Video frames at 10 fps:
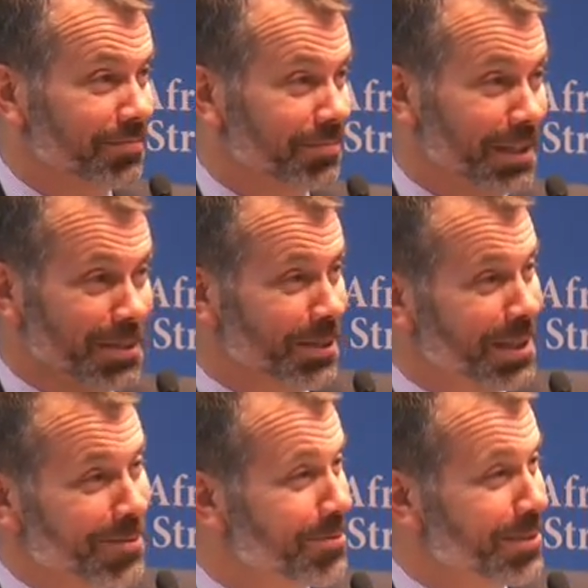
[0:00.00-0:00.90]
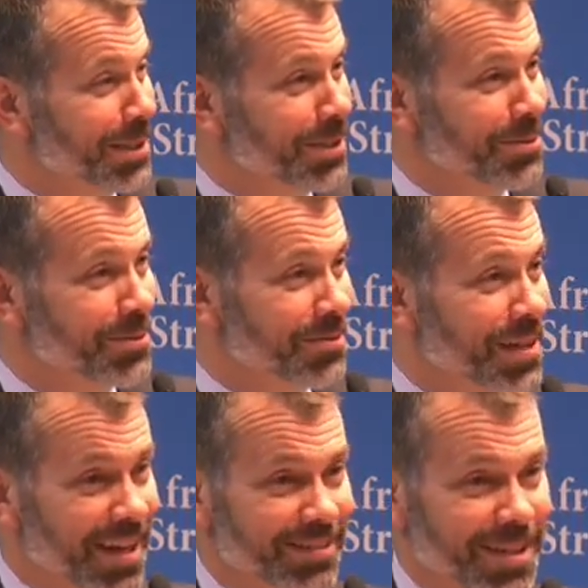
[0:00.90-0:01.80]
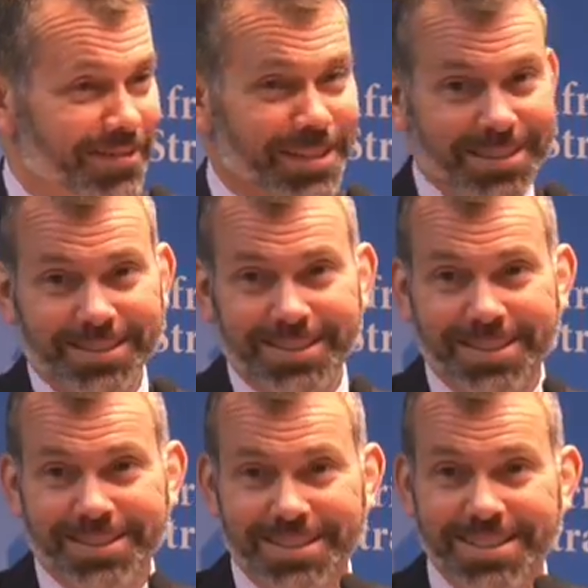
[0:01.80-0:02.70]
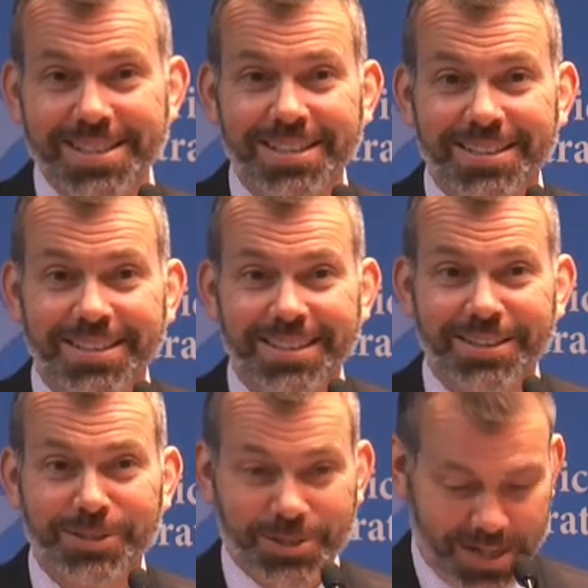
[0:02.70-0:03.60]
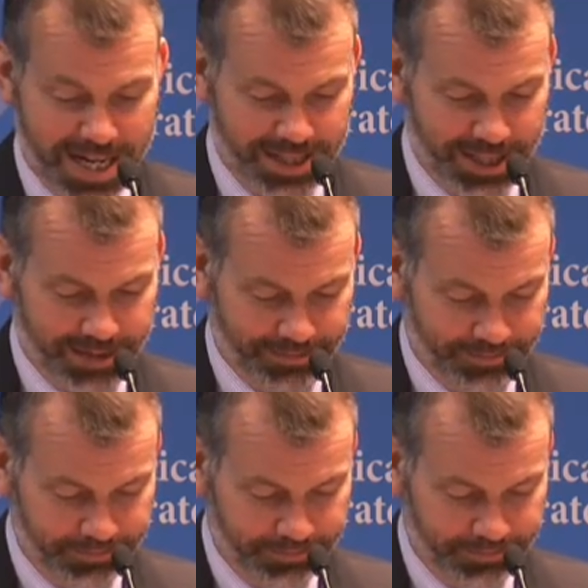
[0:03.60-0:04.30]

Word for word: Then you can never be accused of not having uh, succeeded in your strategy.